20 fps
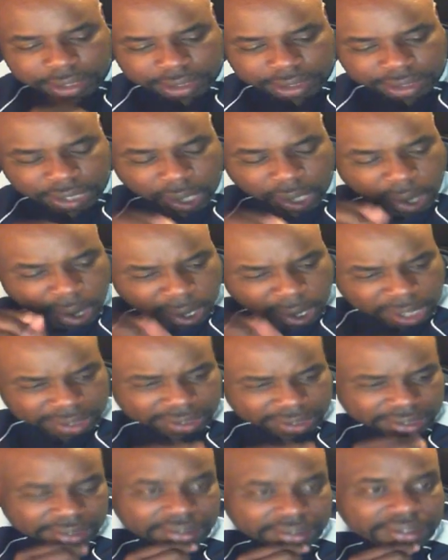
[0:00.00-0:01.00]
The
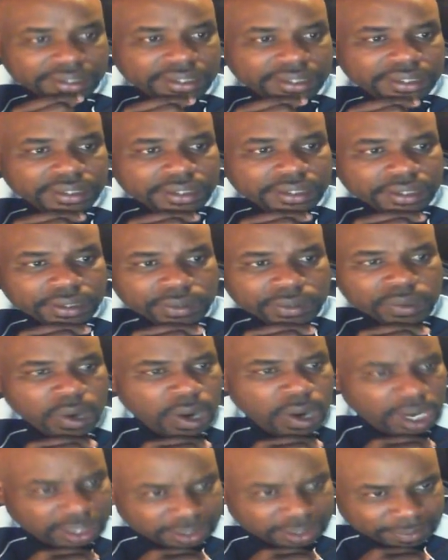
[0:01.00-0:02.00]
author who
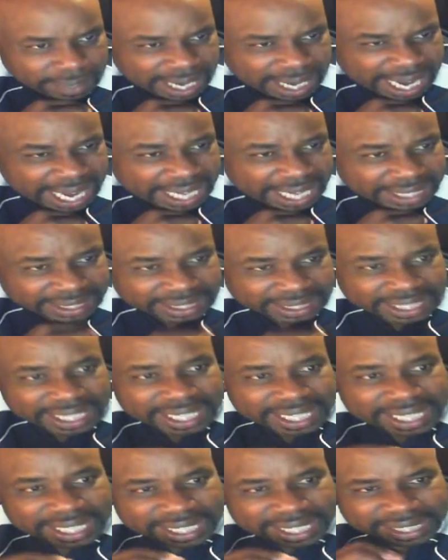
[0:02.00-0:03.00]
authorized
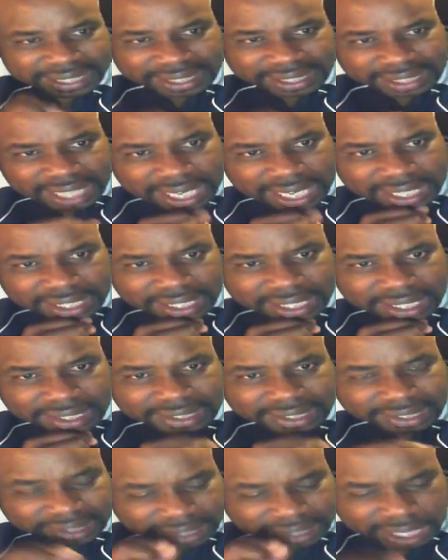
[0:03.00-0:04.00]
is telling us
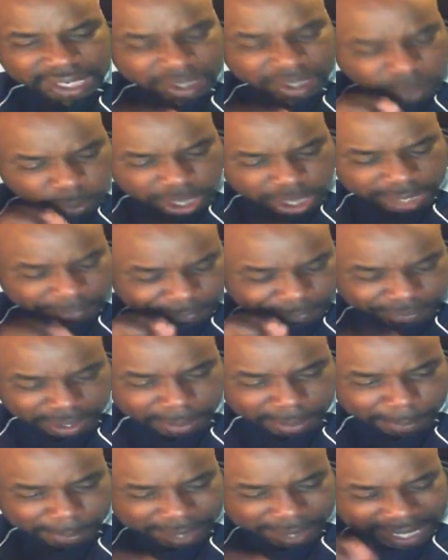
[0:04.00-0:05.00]
stay away
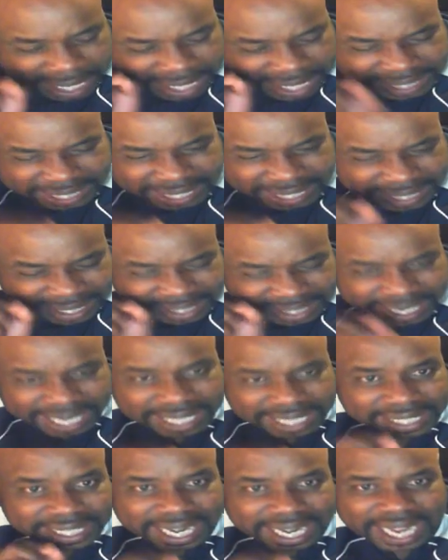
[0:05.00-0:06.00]
from this
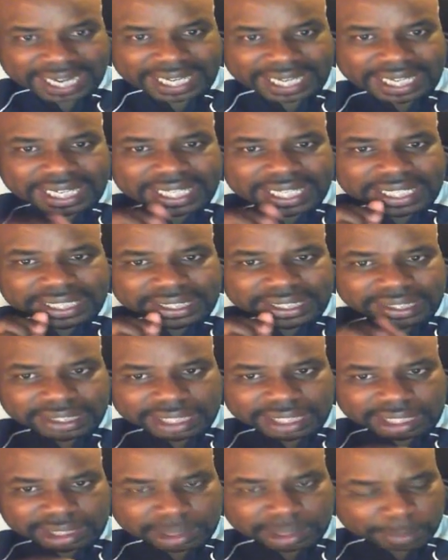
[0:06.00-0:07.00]
satanic
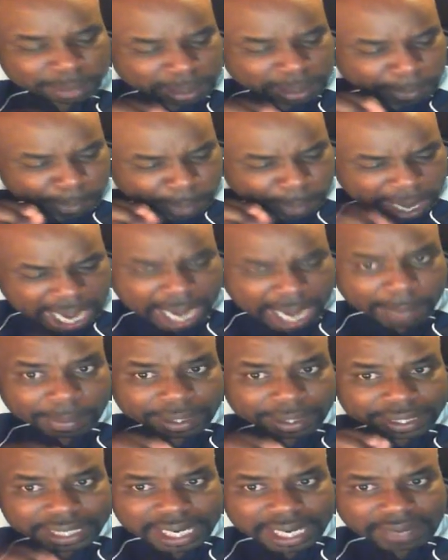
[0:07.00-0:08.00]
system. The Bible
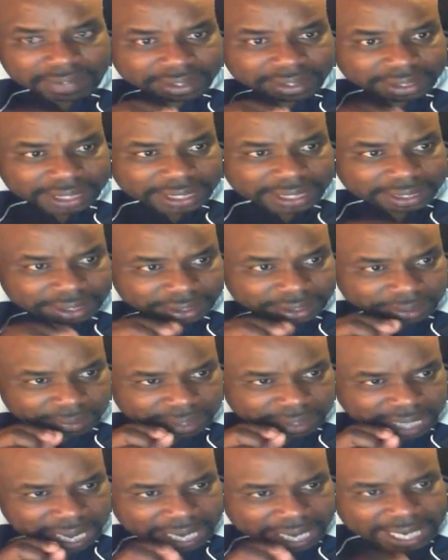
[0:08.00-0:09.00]
never teaches you
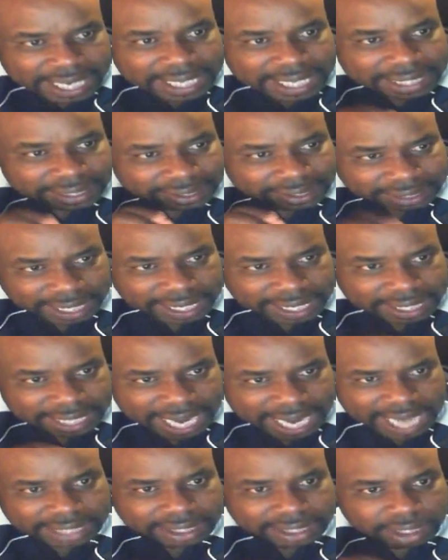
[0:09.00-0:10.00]
that Satan
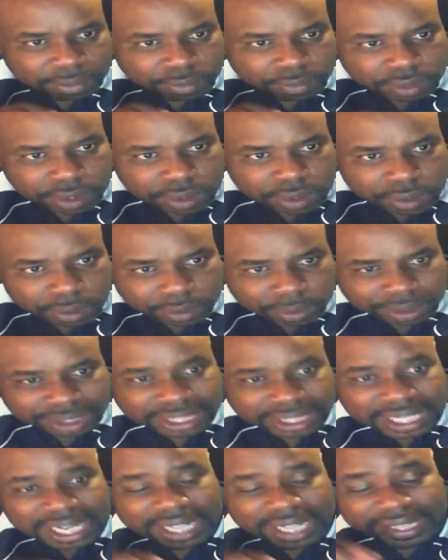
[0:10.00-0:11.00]
actually rules
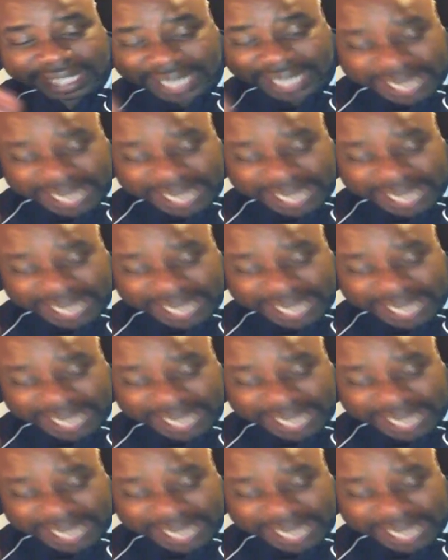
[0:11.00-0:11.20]
the